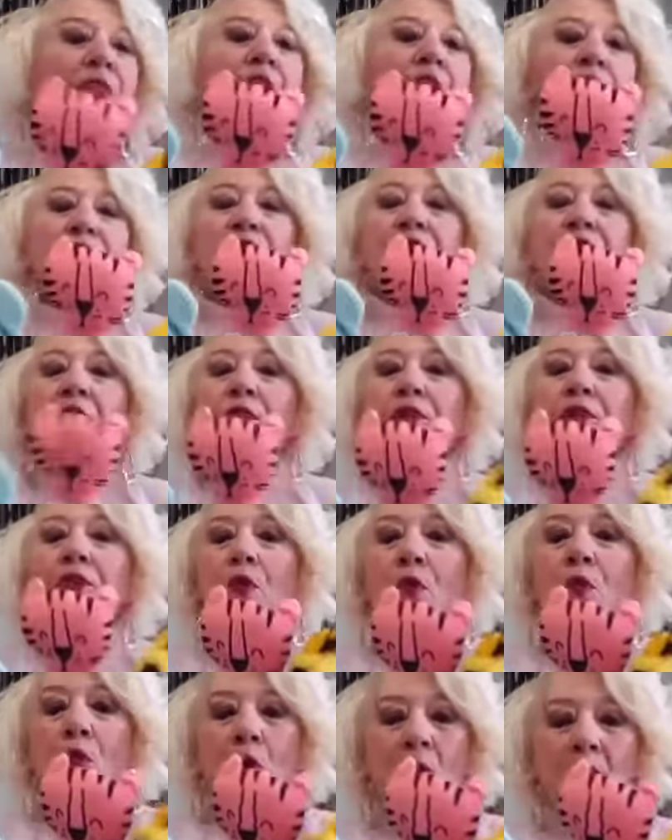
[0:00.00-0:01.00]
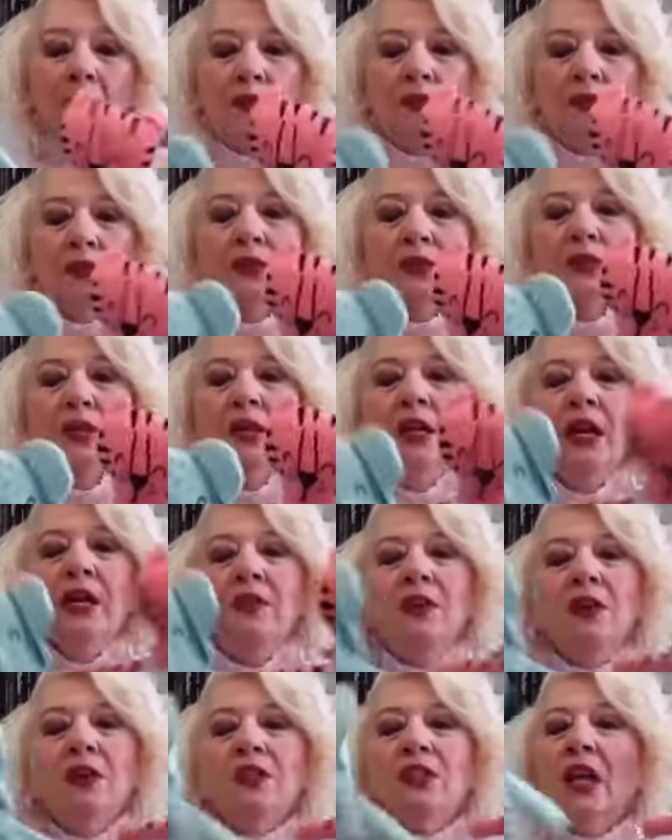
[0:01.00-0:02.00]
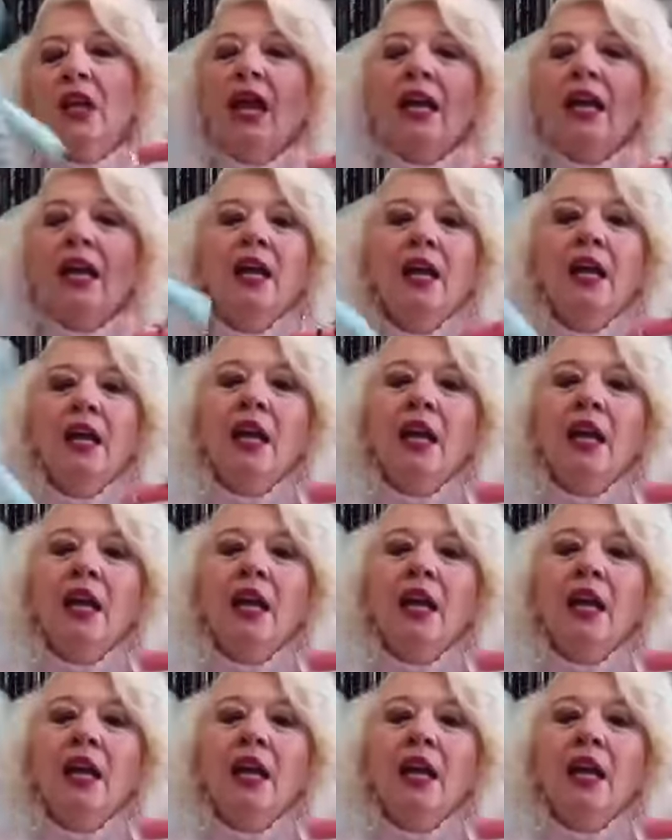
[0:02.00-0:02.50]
There's different ones. There's like